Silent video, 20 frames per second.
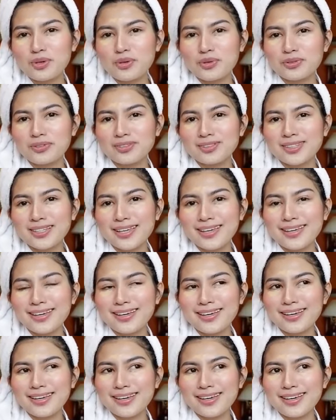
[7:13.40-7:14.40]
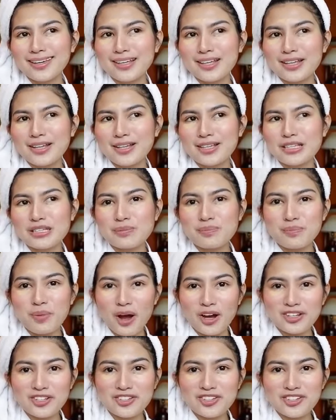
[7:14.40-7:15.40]
beauty
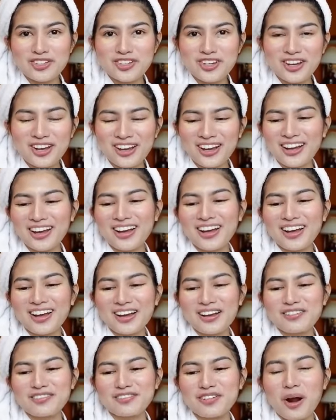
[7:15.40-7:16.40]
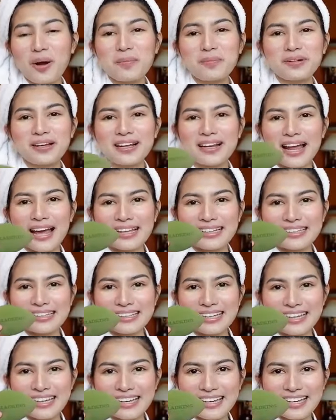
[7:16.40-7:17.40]
sponge from Glad
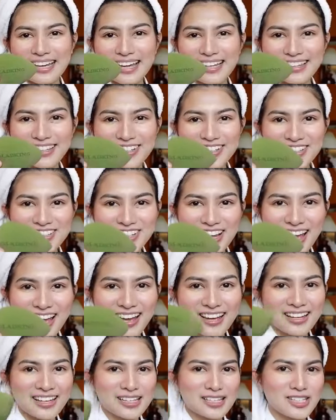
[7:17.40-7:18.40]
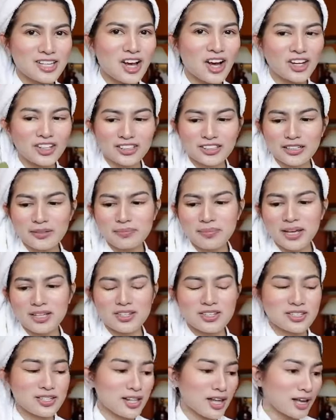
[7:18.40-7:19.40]
King. Ito siya. It's 100
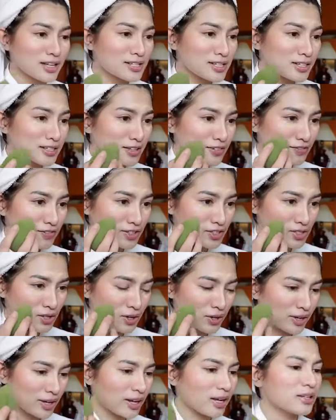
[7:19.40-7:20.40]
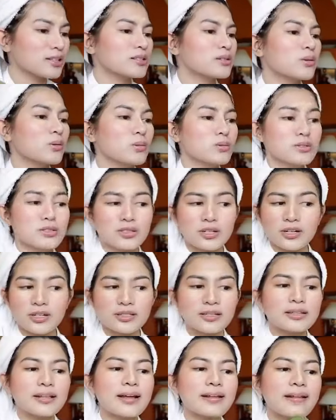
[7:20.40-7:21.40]
pesos lang sa Divisoria. So,
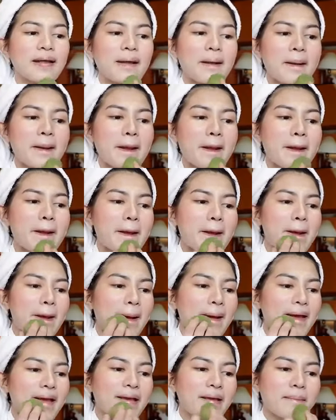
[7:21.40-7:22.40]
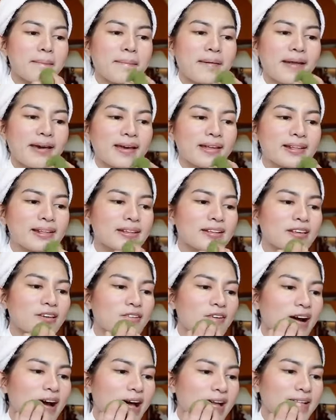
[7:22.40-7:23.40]
start na natin. I-blend
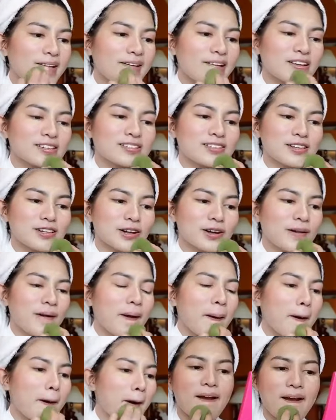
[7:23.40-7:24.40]
yung ating concealer.